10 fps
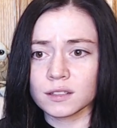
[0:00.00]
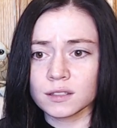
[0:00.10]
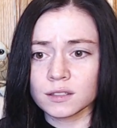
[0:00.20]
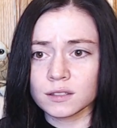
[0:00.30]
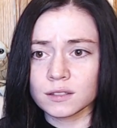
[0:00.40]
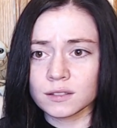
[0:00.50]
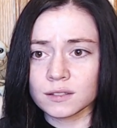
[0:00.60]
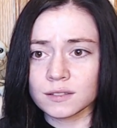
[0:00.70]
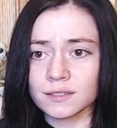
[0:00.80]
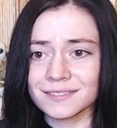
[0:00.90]

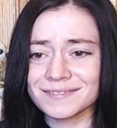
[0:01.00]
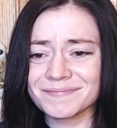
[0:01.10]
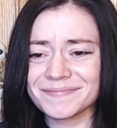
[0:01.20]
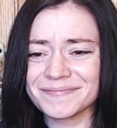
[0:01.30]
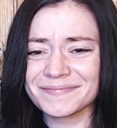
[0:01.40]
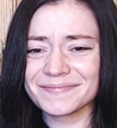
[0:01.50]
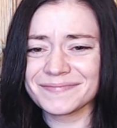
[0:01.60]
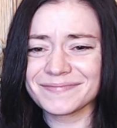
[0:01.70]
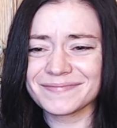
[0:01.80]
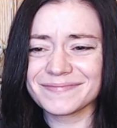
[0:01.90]

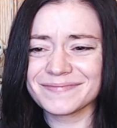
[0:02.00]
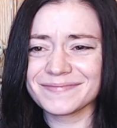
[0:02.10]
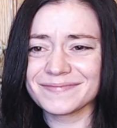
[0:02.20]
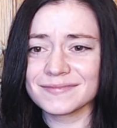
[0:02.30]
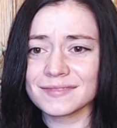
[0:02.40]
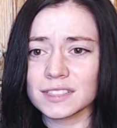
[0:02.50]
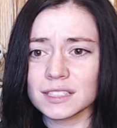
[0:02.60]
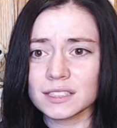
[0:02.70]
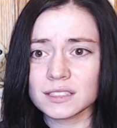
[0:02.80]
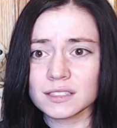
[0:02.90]

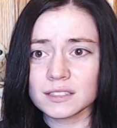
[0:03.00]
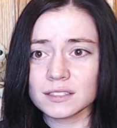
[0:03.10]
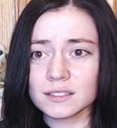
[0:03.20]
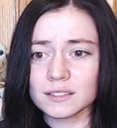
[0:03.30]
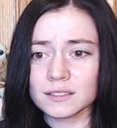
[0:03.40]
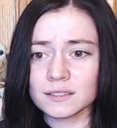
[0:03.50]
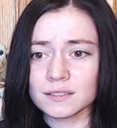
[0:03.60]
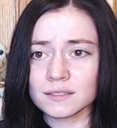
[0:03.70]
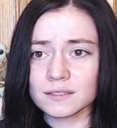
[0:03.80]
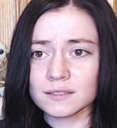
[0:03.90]

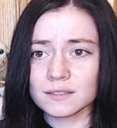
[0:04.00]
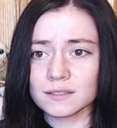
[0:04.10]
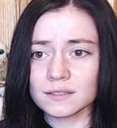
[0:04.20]
No one is speaking in this clip.